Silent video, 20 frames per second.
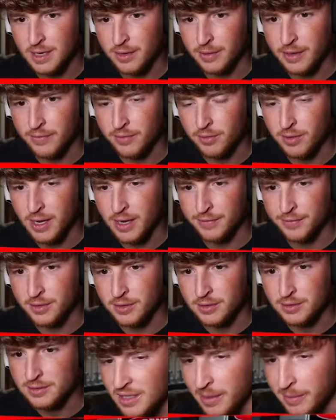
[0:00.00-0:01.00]
Now we have a
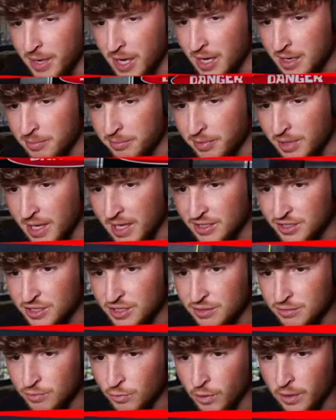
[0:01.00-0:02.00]
rifle. Come on,
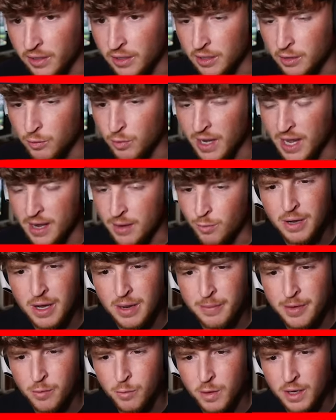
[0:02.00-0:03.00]
Plankton. Where are you at? Why
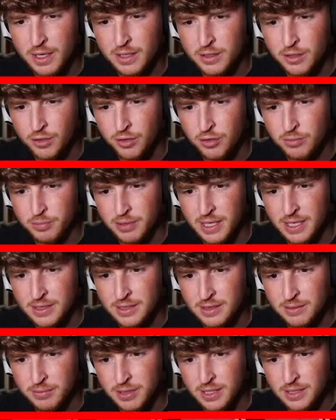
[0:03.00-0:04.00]
am I wanting to hurt
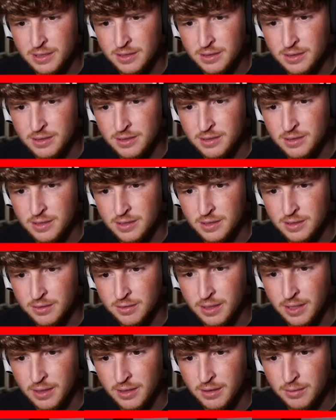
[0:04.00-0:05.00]
Plankton? Plankton didn't
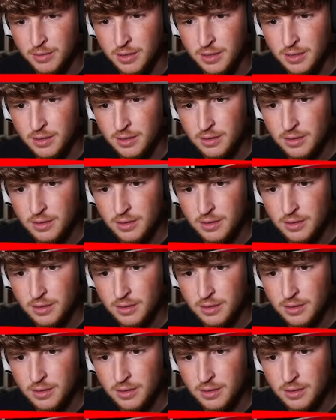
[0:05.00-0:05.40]
do anything to me.